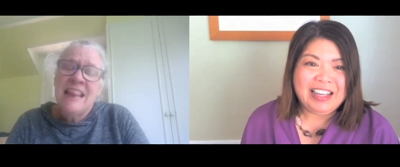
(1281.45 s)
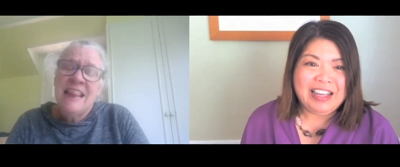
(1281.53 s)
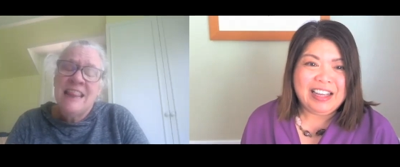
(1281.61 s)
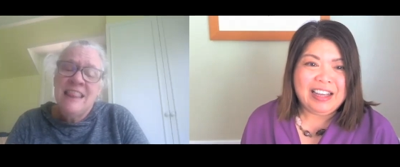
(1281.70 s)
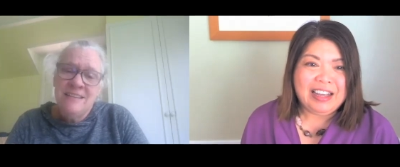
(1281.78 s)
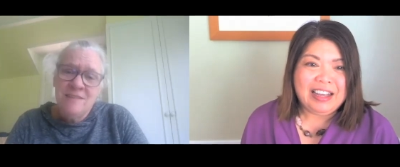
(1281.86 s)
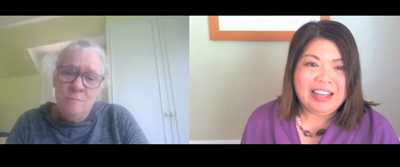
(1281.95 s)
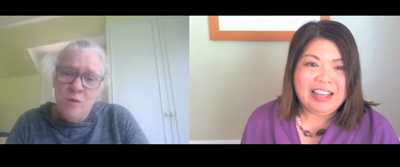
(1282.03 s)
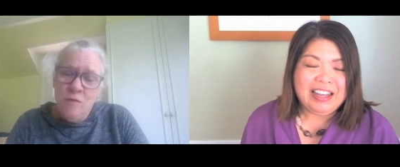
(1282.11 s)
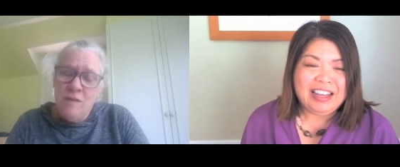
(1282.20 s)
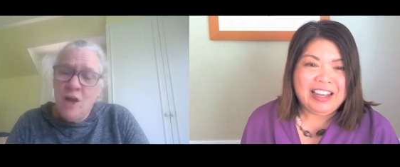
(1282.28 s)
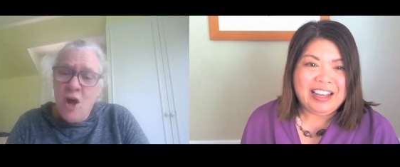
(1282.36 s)
Speaker 1: this
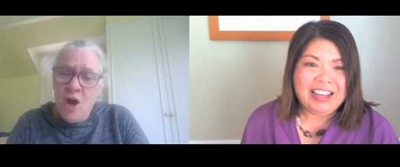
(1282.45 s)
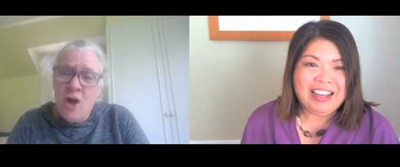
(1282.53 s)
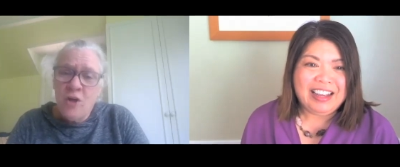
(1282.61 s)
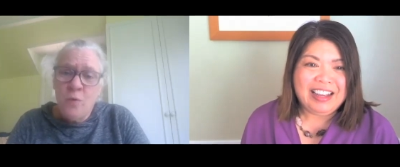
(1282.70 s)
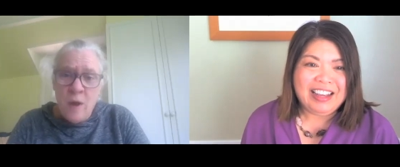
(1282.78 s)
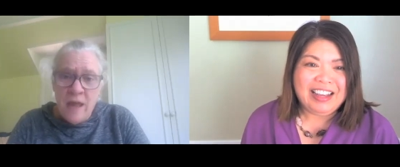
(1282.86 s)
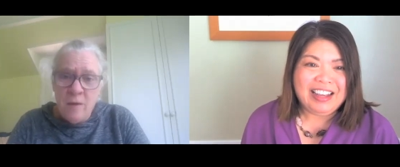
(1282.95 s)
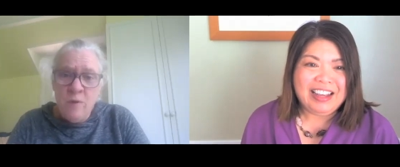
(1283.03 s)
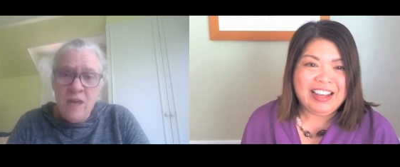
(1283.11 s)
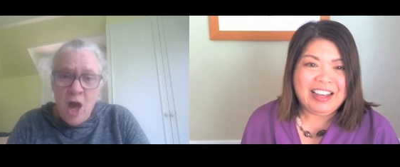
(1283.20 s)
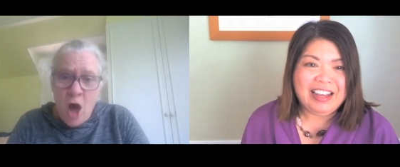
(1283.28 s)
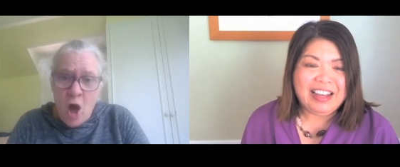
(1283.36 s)
movie called Away
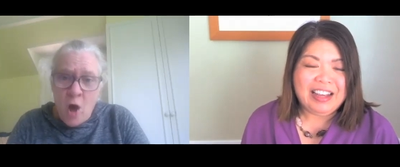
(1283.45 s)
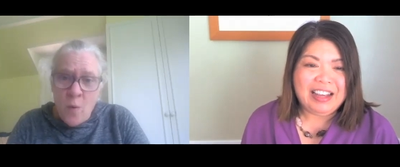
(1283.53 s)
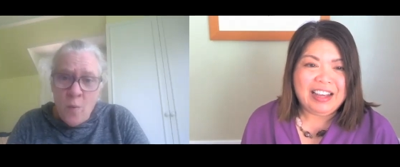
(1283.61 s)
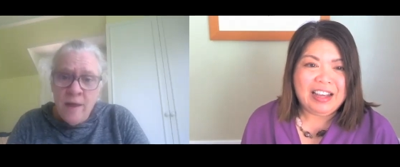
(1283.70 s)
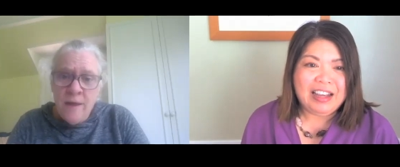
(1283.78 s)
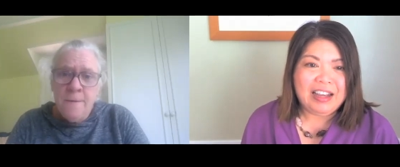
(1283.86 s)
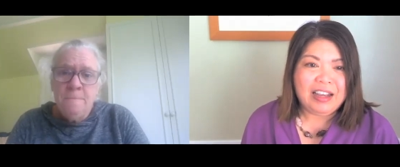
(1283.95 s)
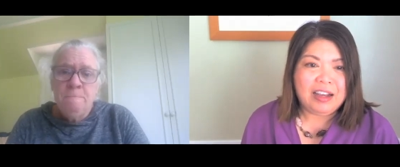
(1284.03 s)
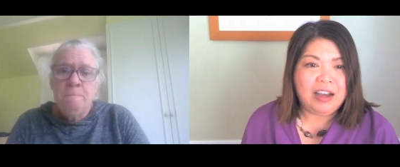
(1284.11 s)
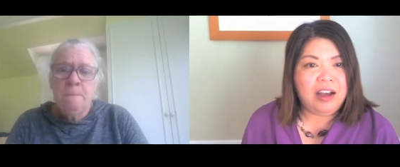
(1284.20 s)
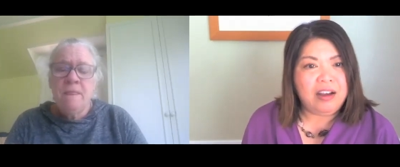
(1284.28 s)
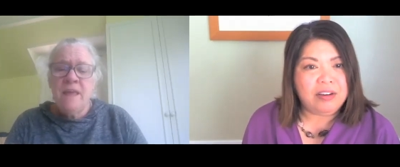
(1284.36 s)
We Go.
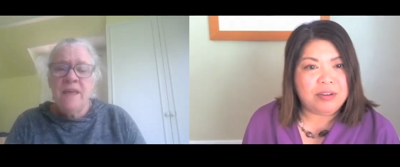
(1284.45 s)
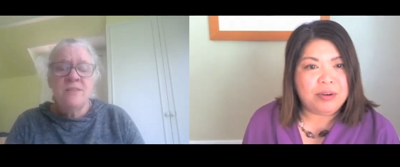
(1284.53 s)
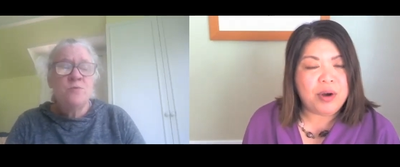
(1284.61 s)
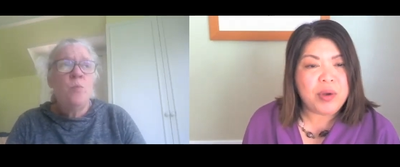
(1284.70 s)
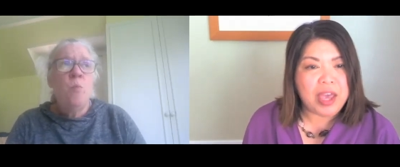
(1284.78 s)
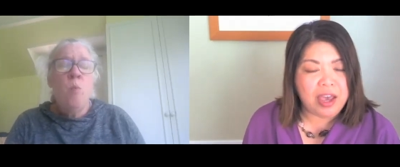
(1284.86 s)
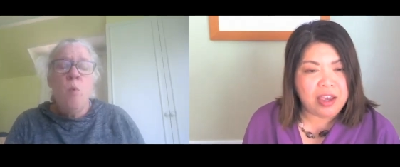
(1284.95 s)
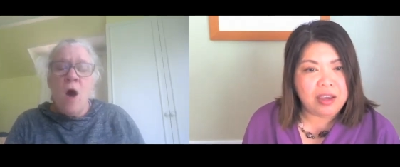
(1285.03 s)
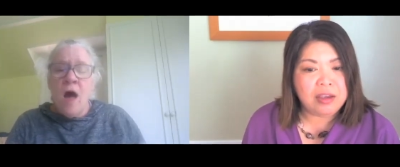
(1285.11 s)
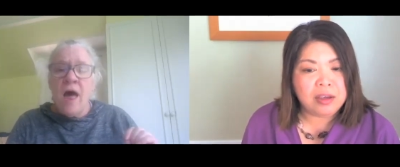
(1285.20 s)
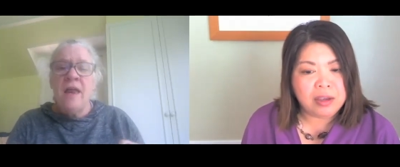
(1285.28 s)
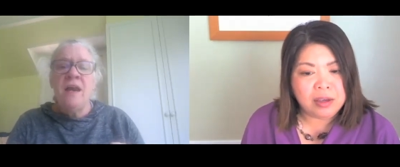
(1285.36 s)
Oh, okay.
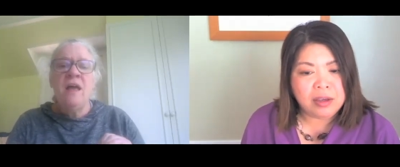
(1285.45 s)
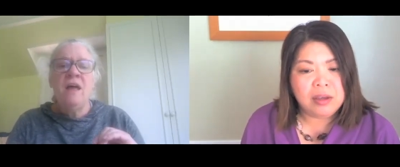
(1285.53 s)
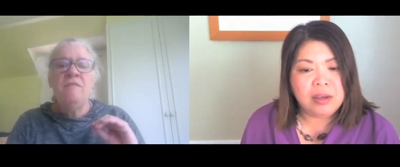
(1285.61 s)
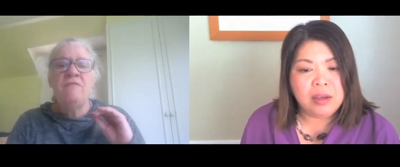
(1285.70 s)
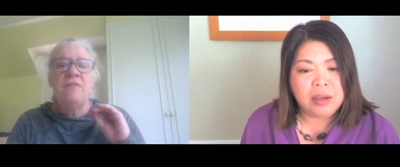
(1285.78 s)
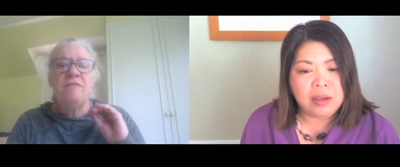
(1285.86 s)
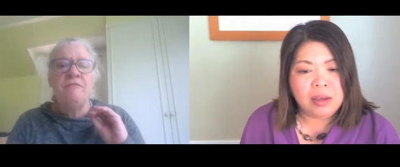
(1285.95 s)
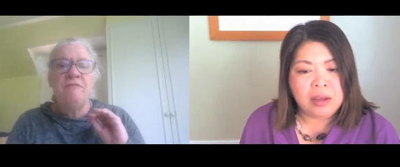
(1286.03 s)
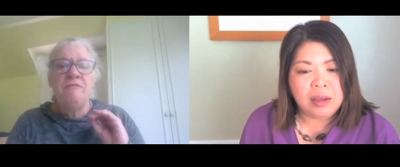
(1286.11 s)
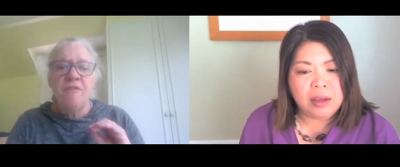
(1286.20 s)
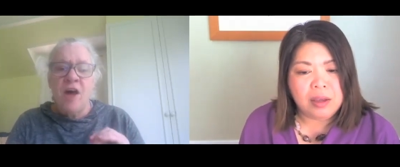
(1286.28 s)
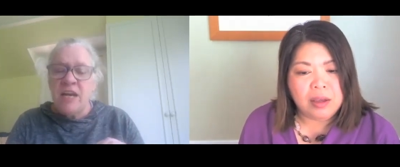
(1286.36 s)
One of the
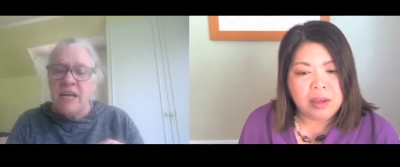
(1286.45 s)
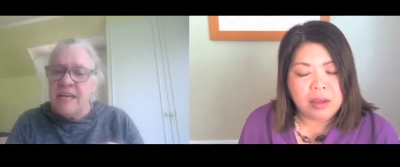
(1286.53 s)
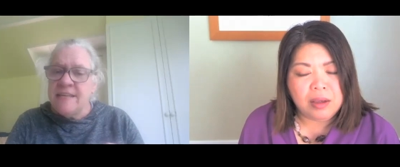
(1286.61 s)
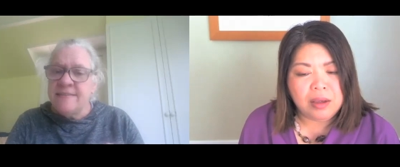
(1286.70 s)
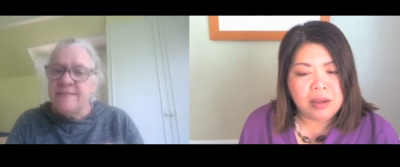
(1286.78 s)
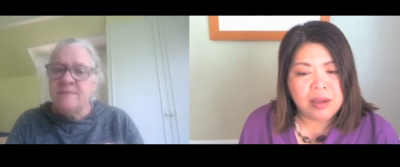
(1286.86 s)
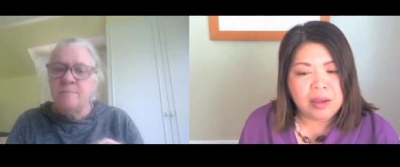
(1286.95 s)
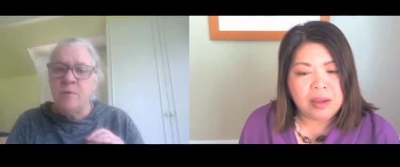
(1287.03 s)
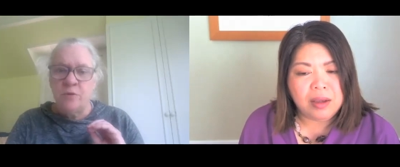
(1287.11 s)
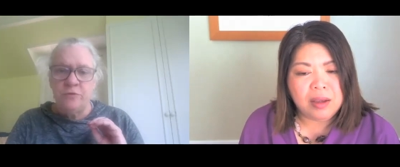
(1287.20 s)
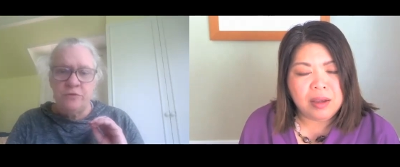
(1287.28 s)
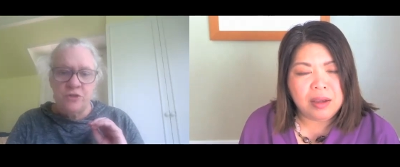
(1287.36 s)
funniest,
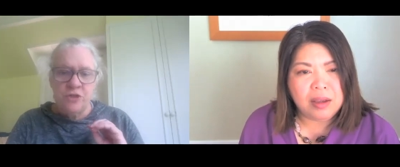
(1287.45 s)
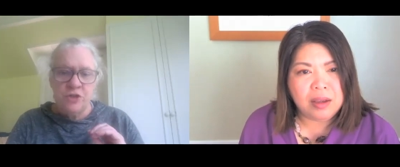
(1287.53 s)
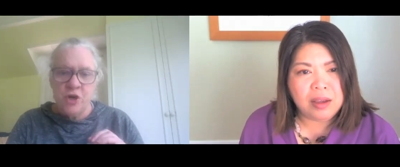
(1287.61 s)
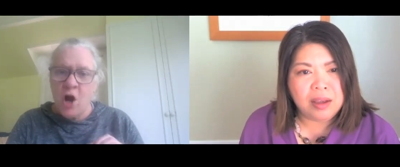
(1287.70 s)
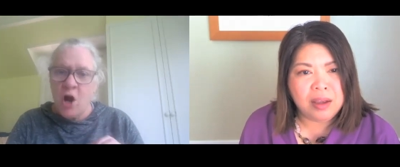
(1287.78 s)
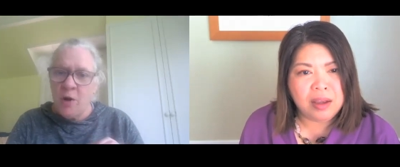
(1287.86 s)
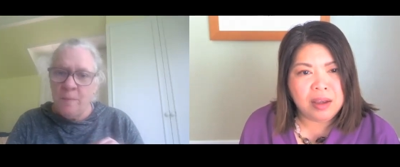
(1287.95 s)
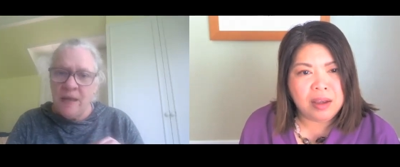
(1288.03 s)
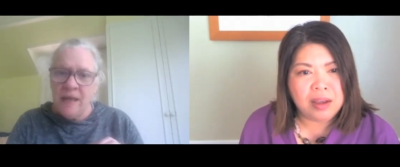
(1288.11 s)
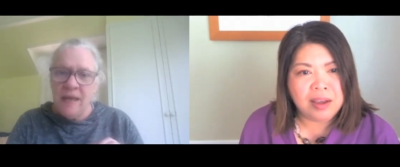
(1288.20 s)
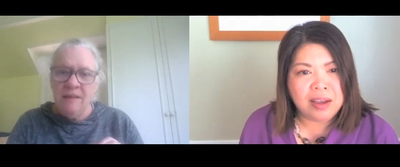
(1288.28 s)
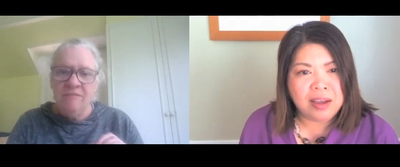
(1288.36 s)
most
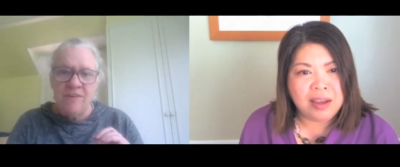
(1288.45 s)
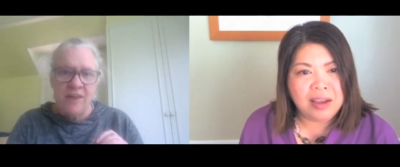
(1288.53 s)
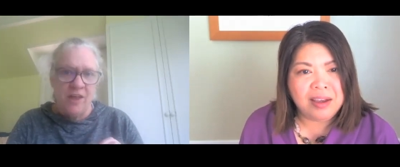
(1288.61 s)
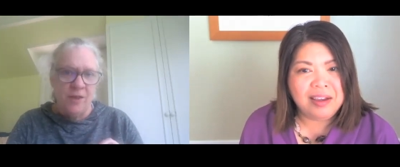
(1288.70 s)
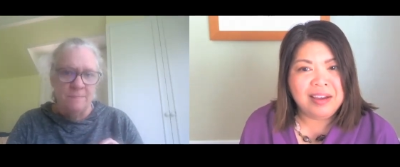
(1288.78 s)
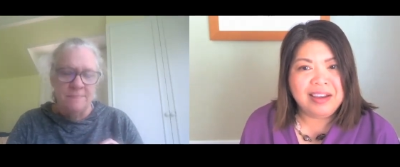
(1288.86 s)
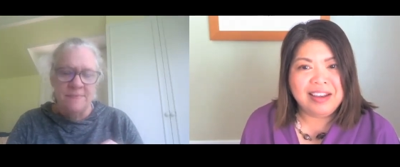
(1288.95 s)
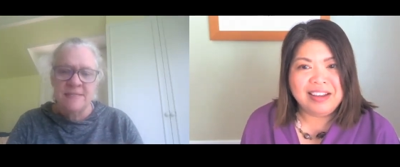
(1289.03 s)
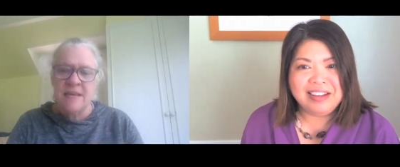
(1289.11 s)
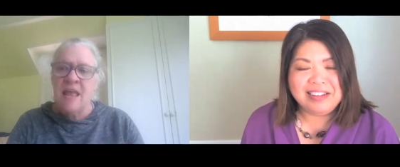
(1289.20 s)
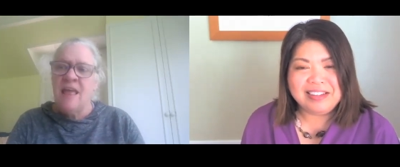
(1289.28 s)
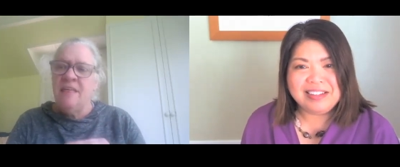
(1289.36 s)
charming
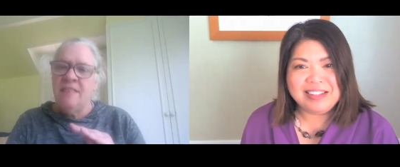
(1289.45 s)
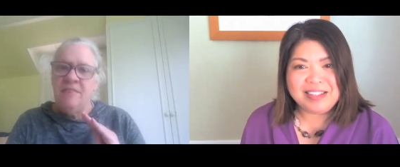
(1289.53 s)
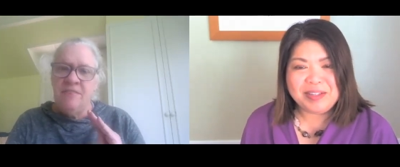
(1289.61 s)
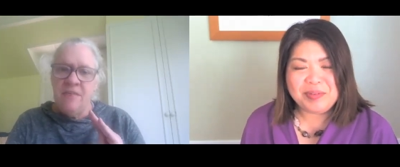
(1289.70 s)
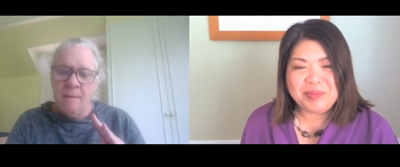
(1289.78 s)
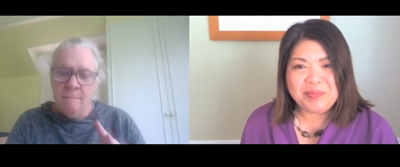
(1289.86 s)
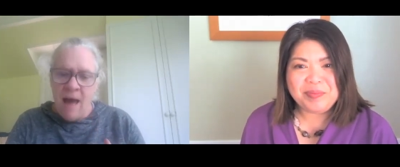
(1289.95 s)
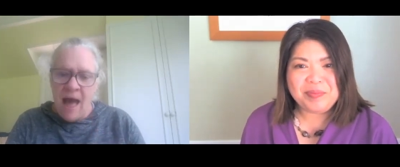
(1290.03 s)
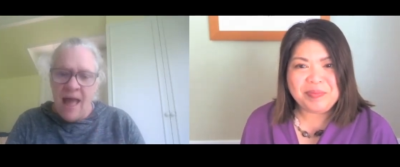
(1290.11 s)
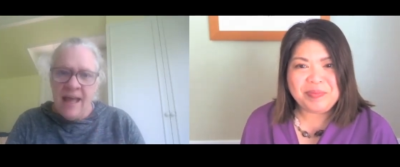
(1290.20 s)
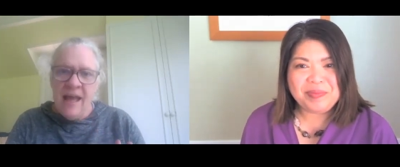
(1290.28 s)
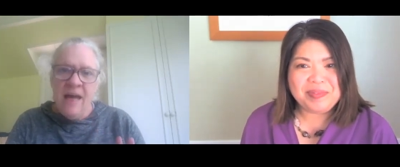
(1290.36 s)
films.
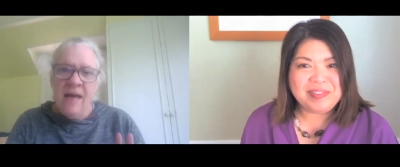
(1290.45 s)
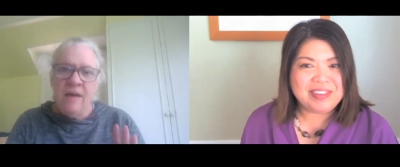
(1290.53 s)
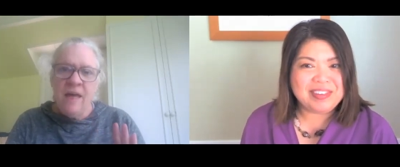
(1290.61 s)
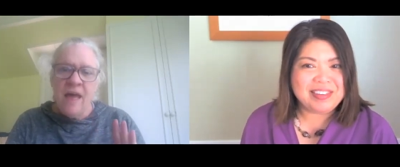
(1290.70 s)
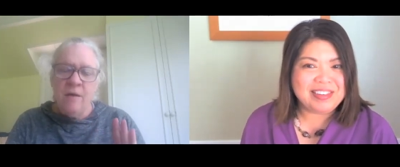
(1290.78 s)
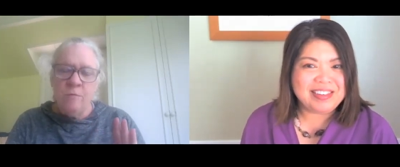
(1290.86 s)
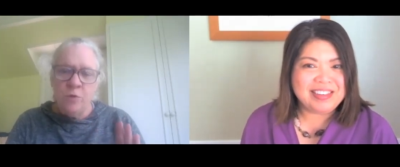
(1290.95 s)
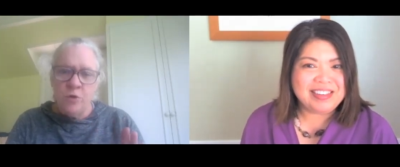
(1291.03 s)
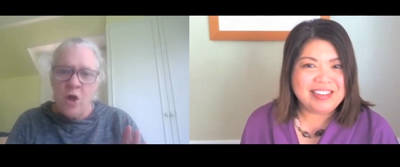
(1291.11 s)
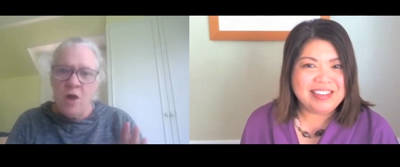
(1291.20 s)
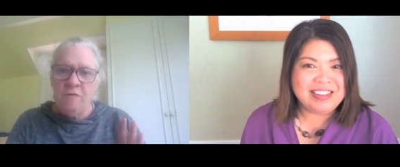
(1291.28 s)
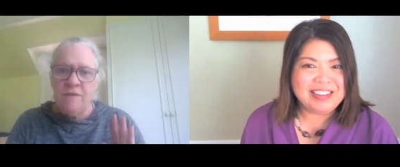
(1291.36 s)
Maya
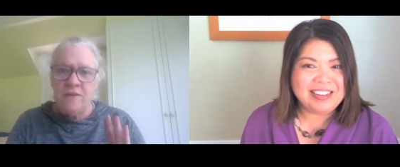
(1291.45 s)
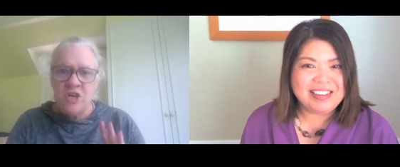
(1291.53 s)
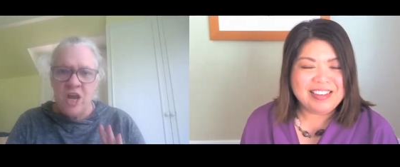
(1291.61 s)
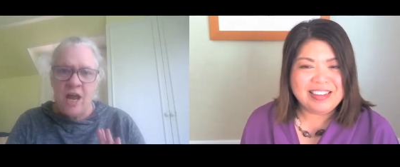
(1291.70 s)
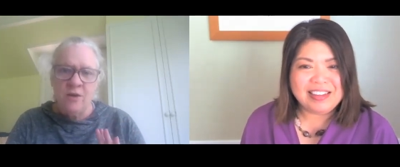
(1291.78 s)
Rudolph and John